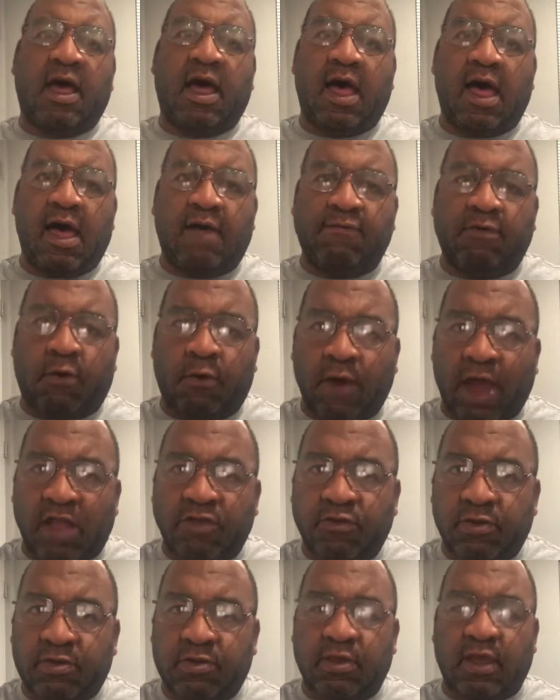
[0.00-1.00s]
of
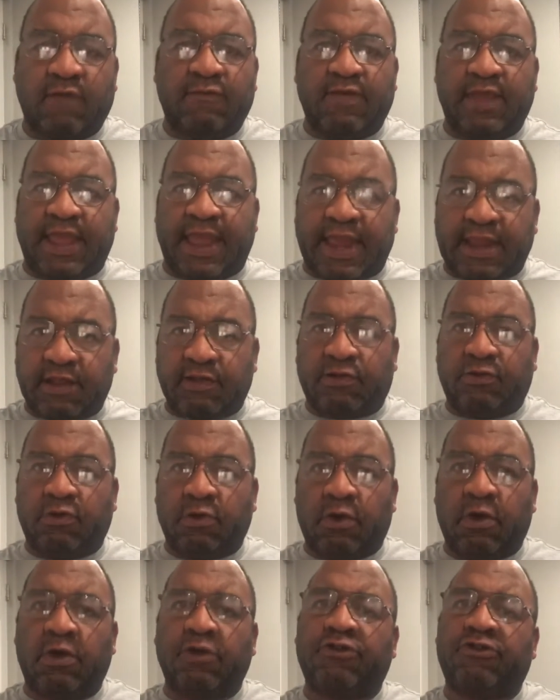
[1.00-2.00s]
graduates of any
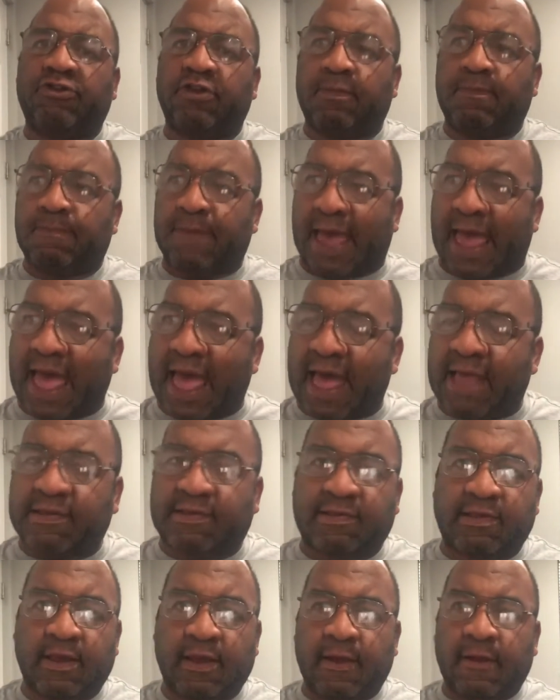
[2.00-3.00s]
school should
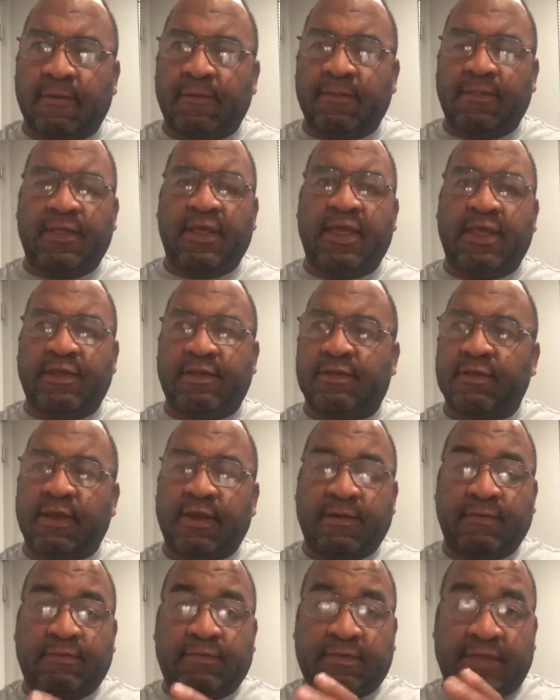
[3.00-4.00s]
pass these
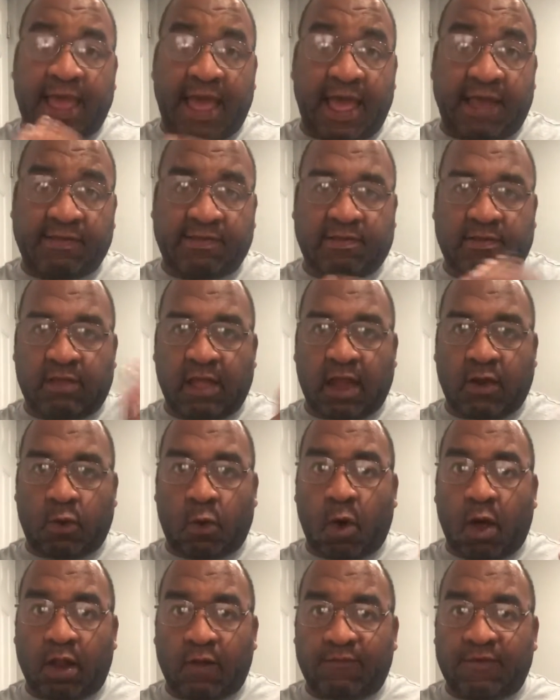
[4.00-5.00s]
tests that
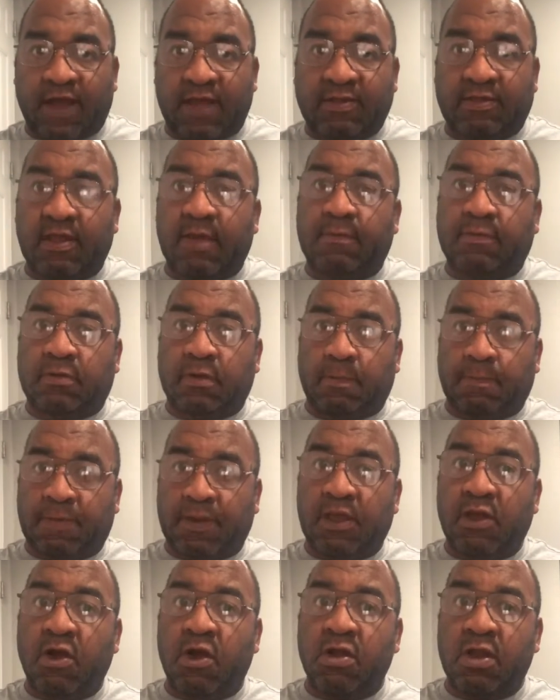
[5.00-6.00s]
qualifies them to
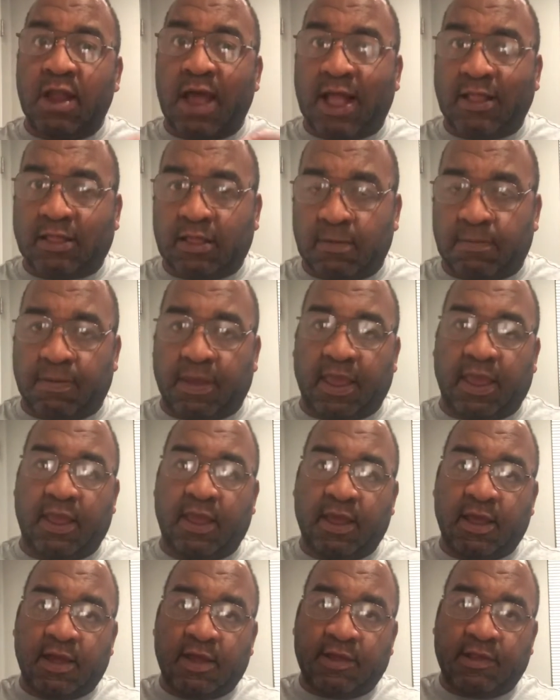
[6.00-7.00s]
be or not to be.
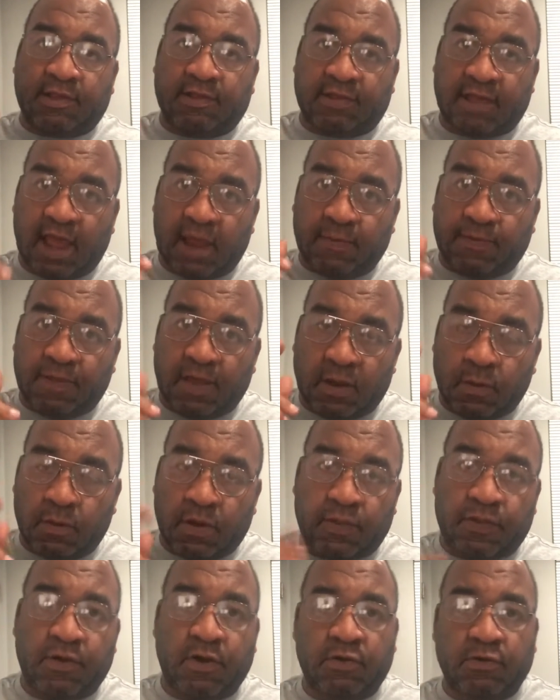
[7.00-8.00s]
Same thing
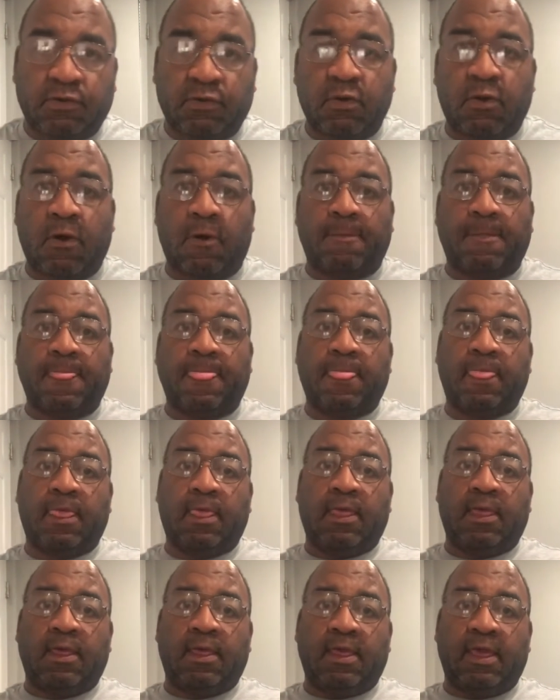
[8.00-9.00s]
with your school
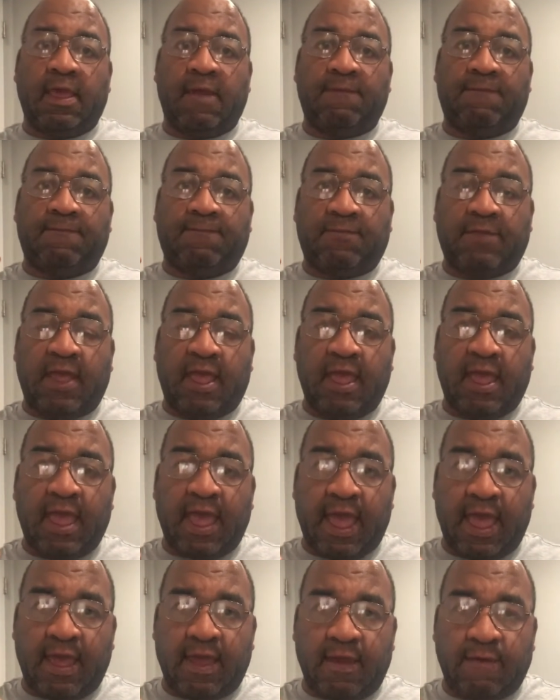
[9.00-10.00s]
if they
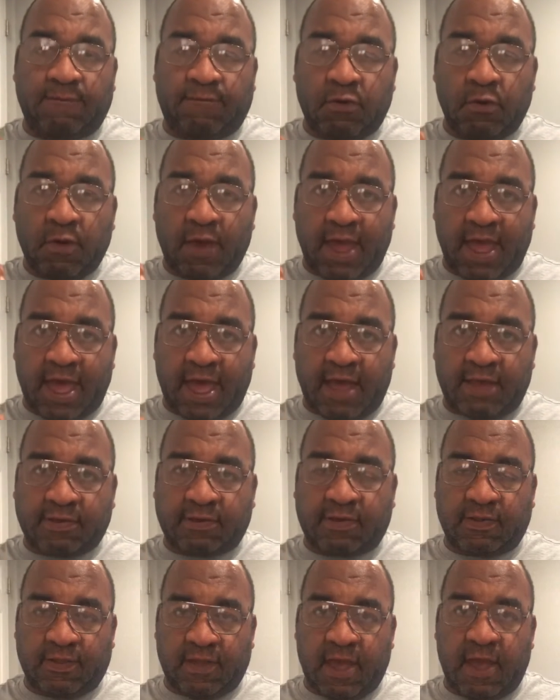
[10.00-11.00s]
if you
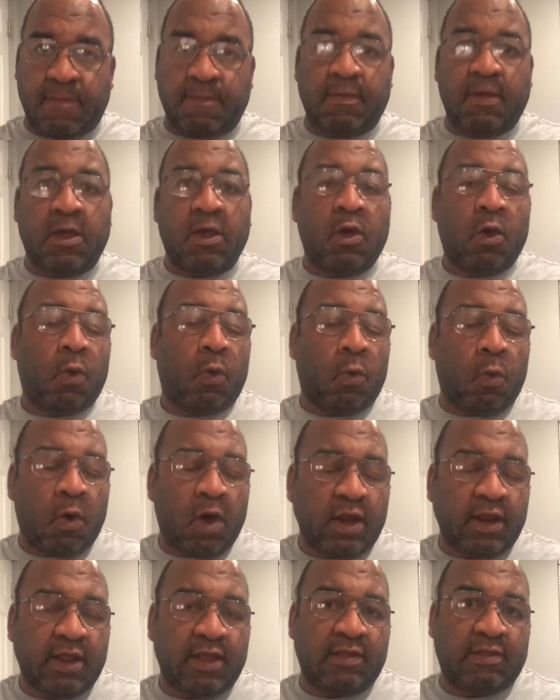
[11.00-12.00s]
ask them
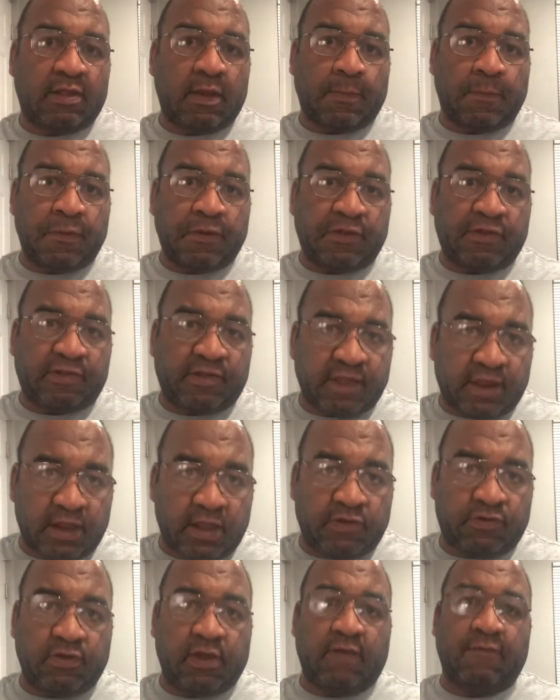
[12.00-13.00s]
what is the
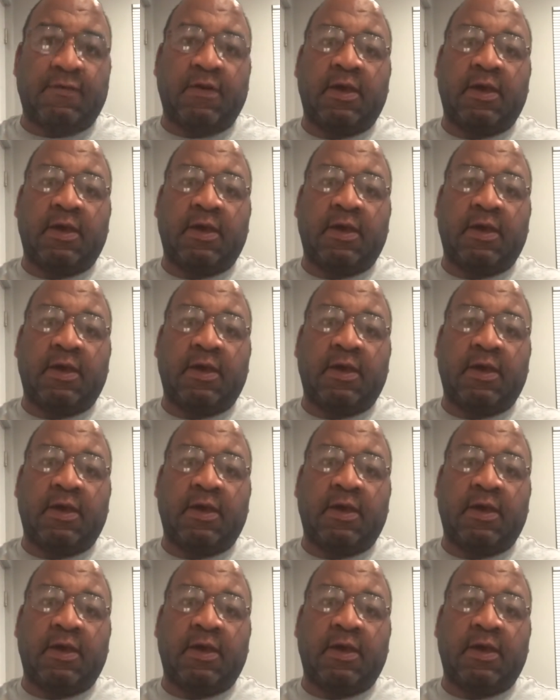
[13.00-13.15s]
percentage of